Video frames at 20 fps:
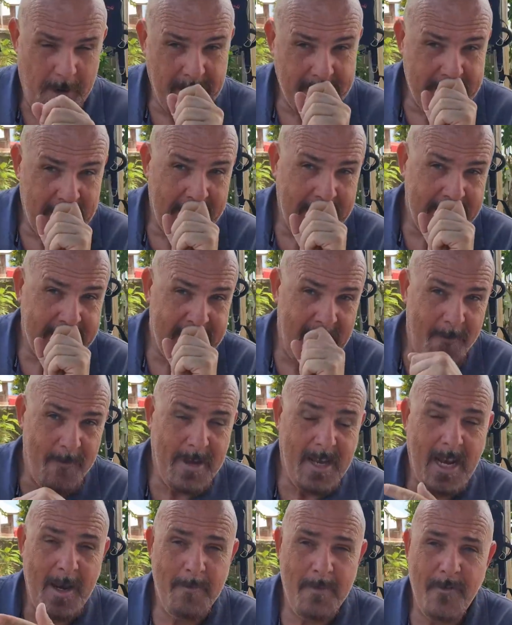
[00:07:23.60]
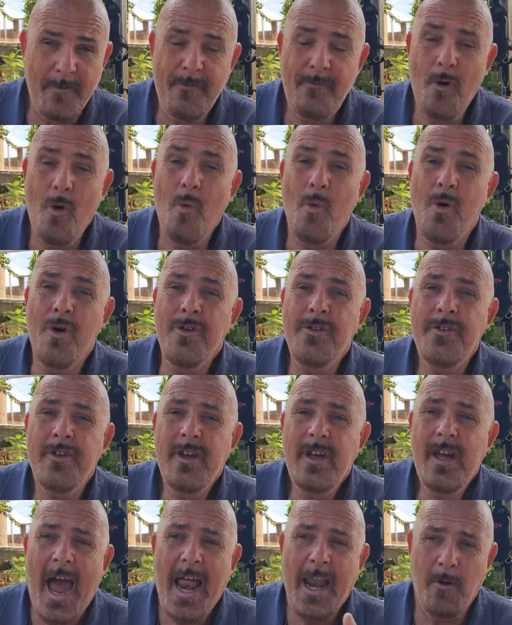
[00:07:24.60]
the tank is heavy, clip it forward,
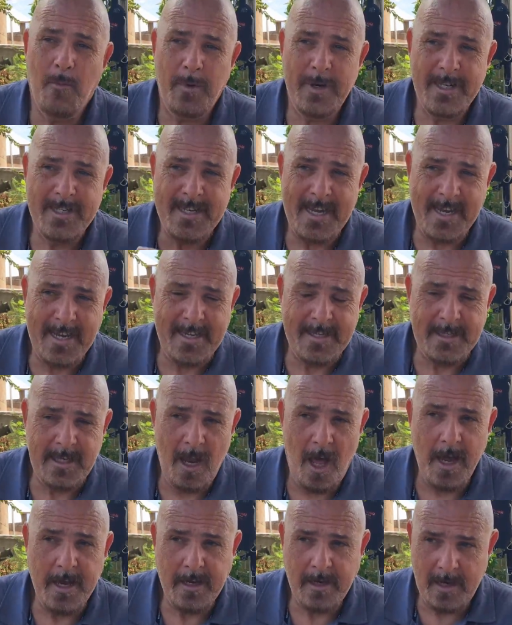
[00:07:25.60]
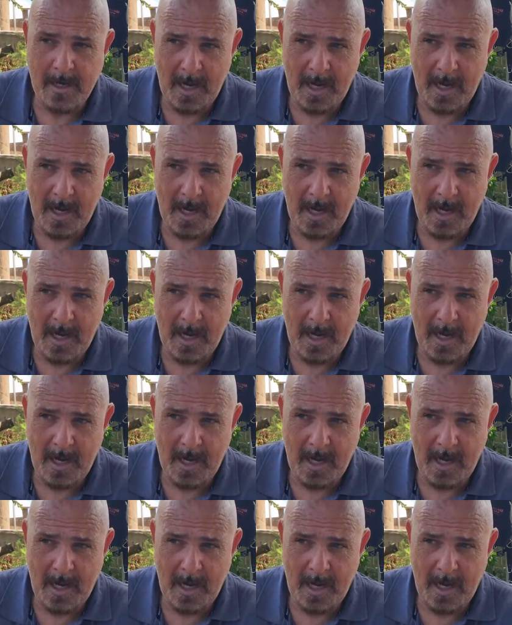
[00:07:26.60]
and then when the tank is light,